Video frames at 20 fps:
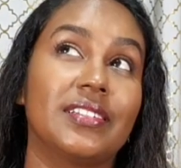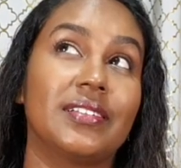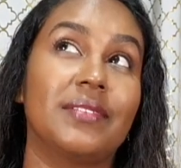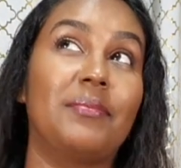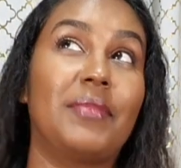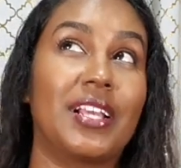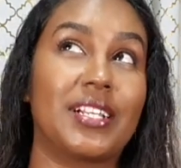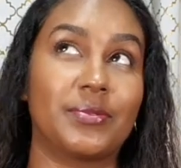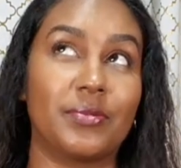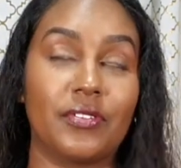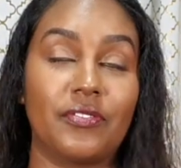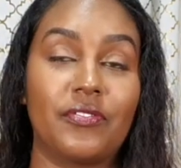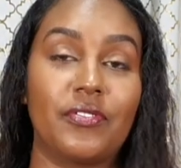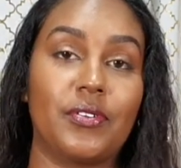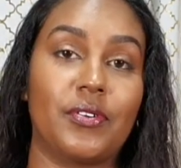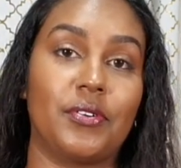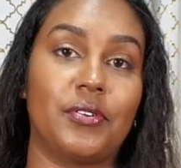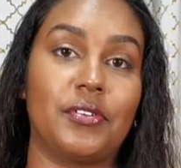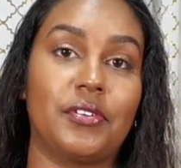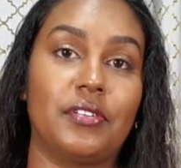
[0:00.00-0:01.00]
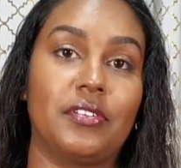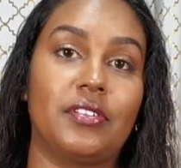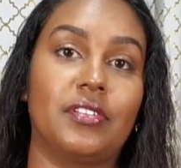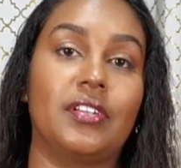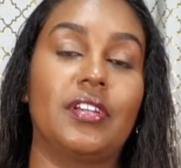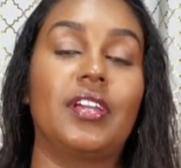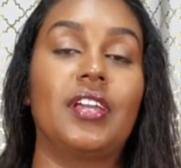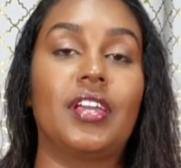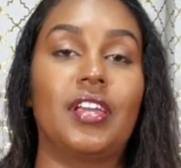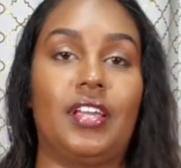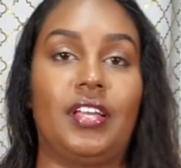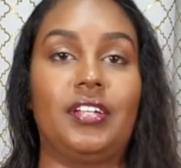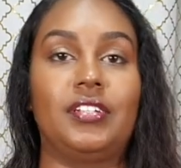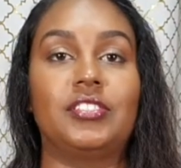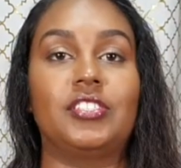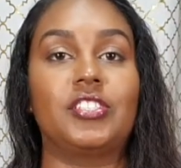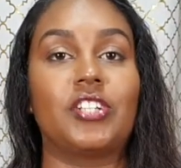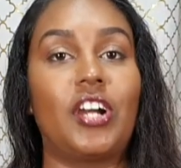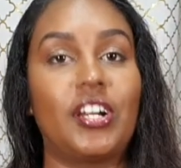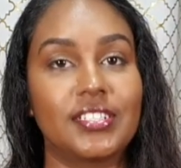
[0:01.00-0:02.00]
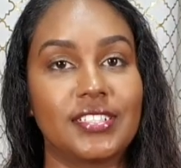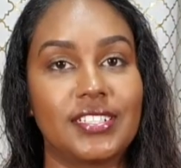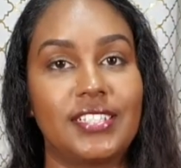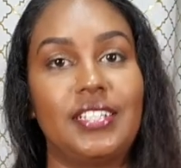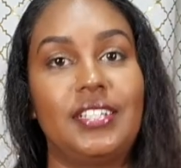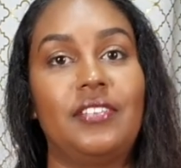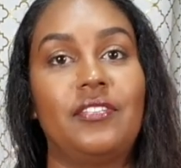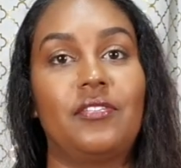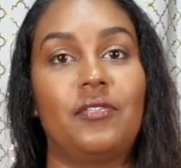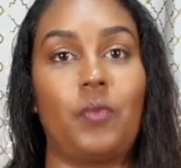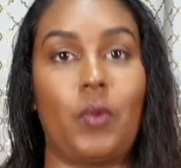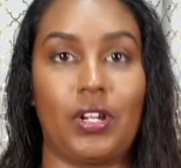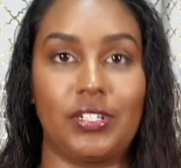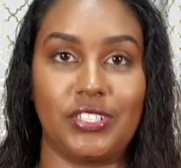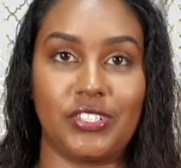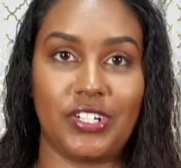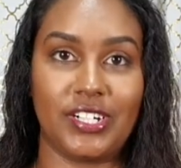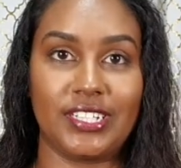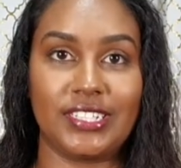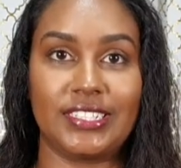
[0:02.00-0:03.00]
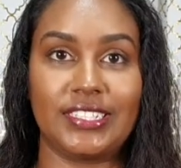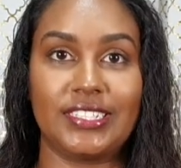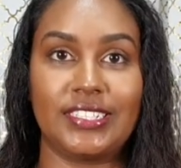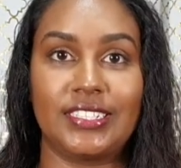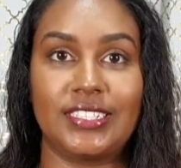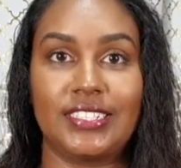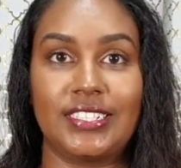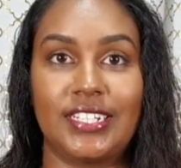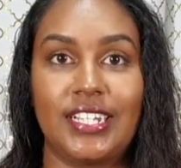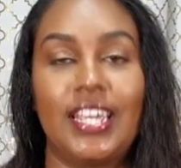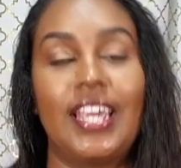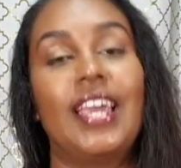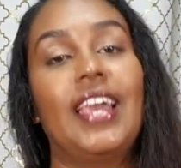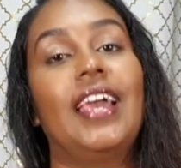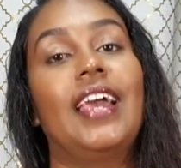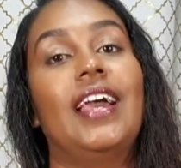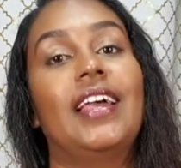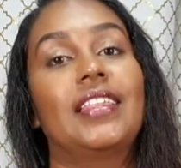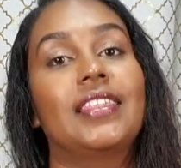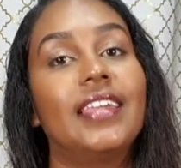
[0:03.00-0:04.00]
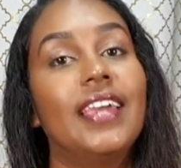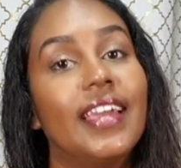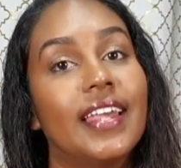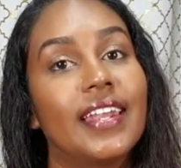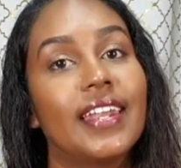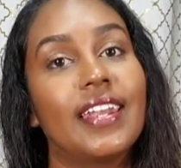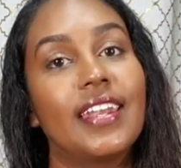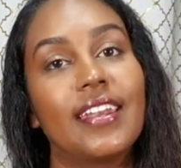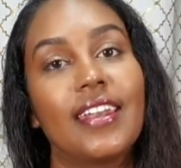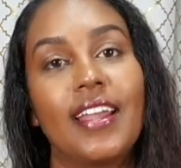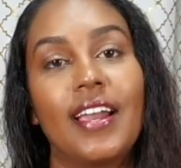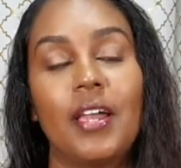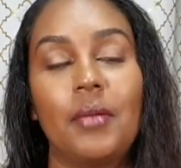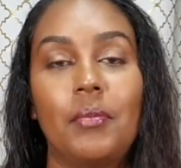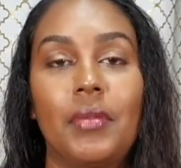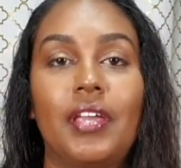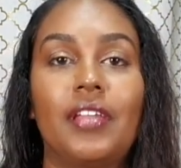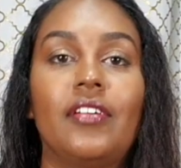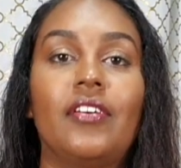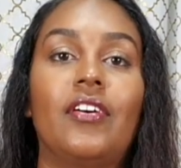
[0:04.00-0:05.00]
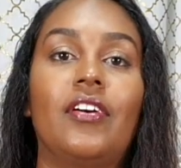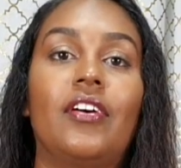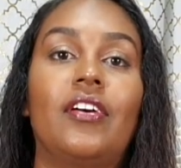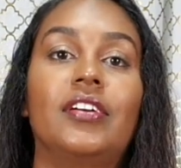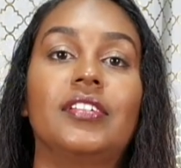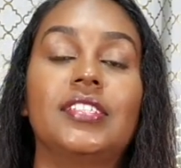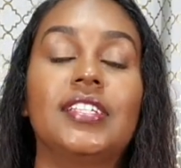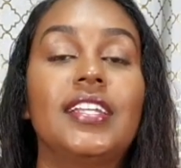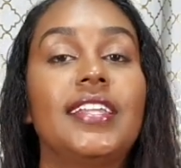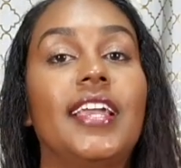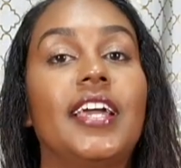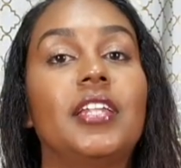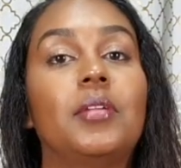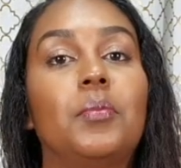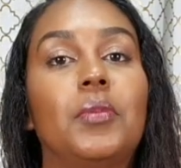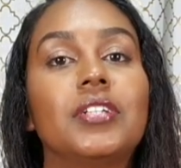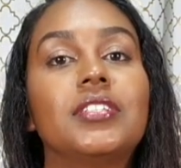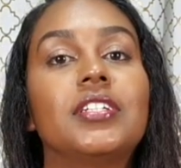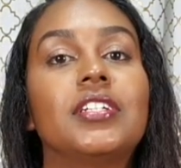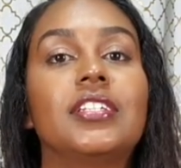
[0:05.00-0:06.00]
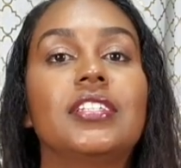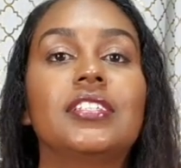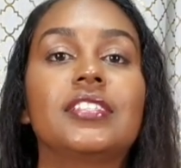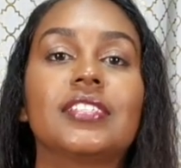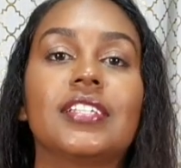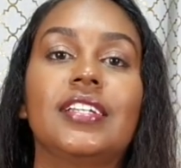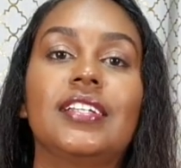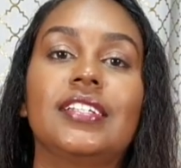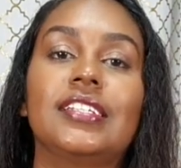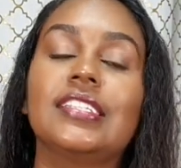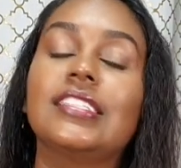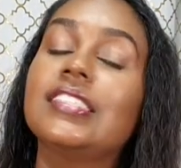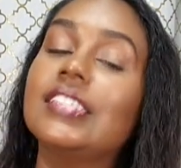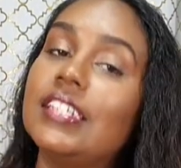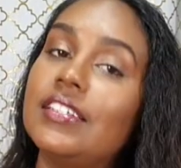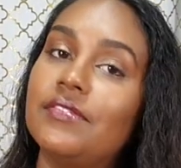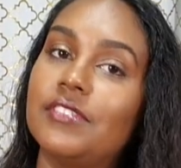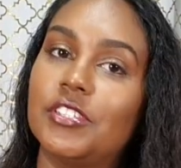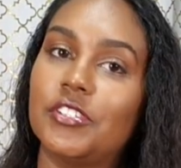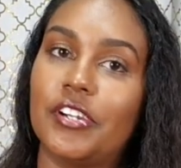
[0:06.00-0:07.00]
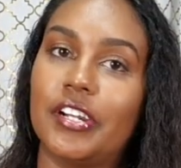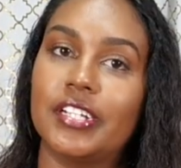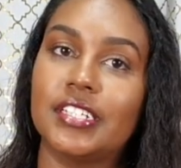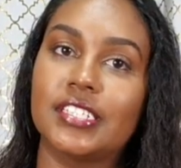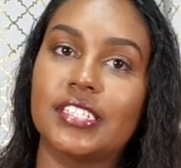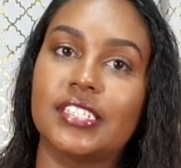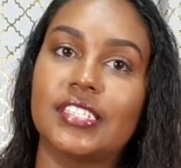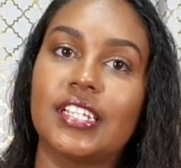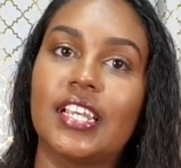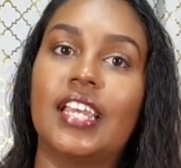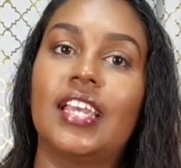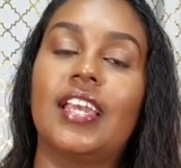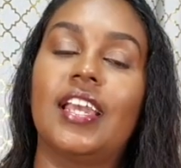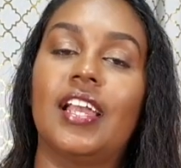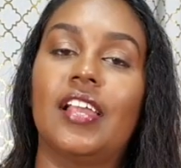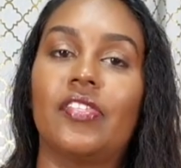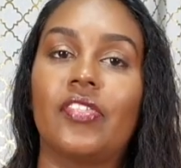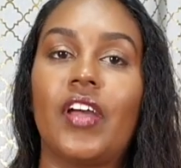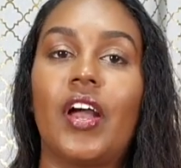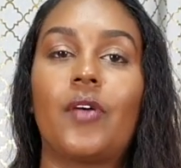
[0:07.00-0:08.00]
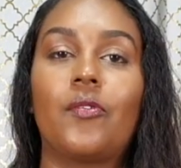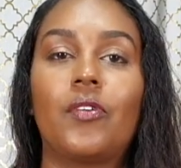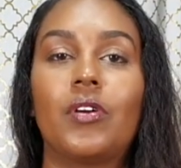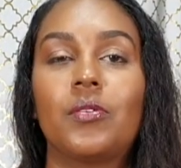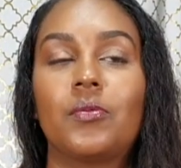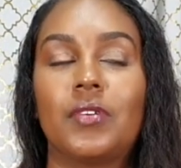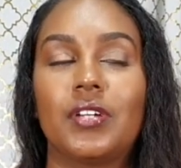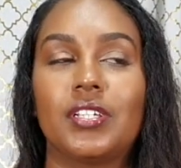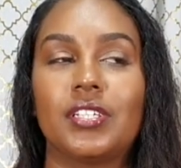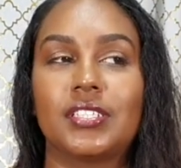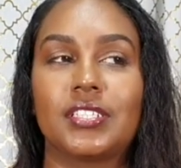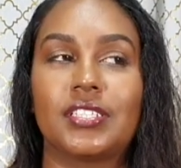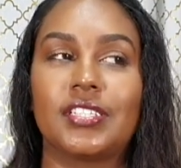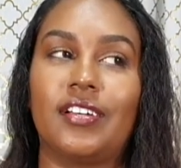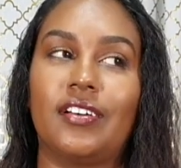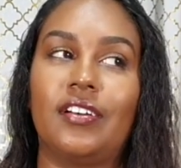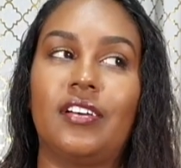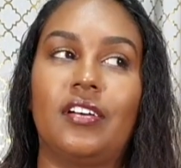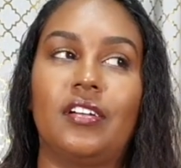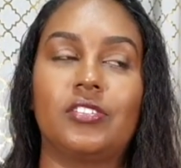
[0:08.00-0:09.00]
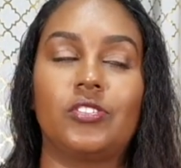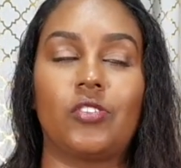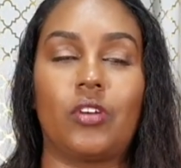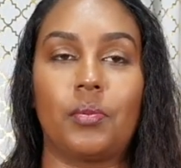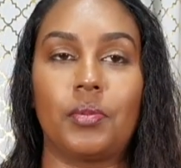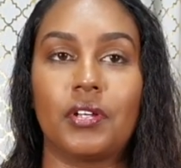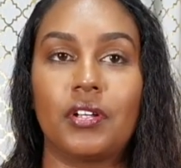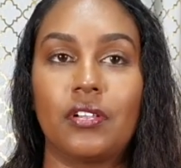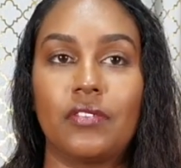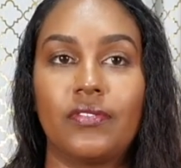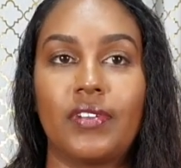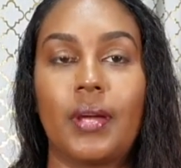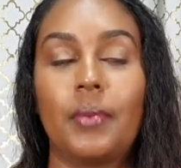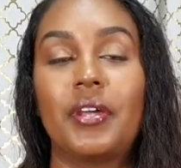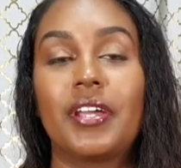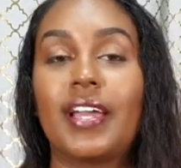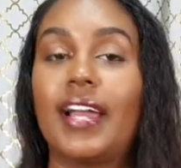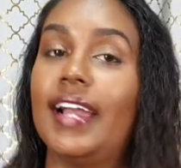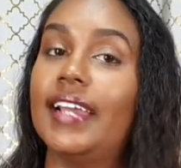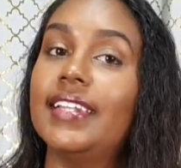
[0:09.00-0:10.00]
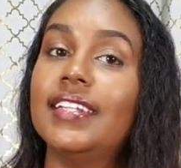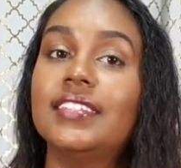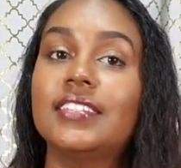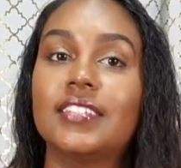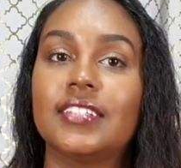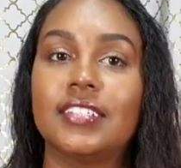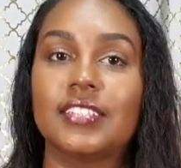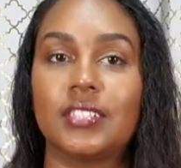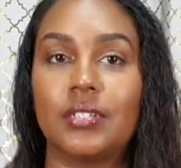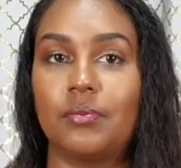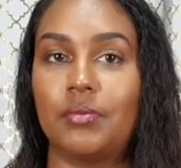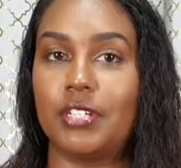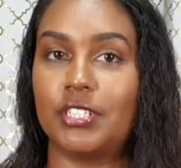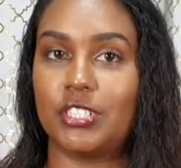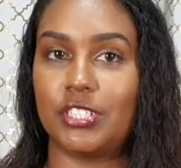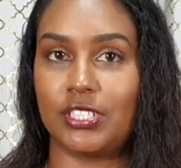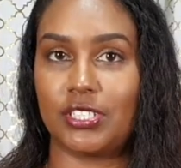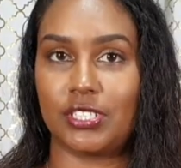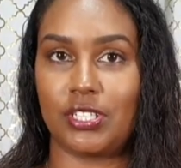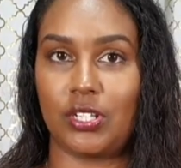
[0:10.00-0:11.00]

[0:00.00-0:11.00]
mixed with floral short sleeve Bond dress. And then I made her Tiliani Buttons Stevie dress. And that one was a tropical fabric. I'll insert some pictures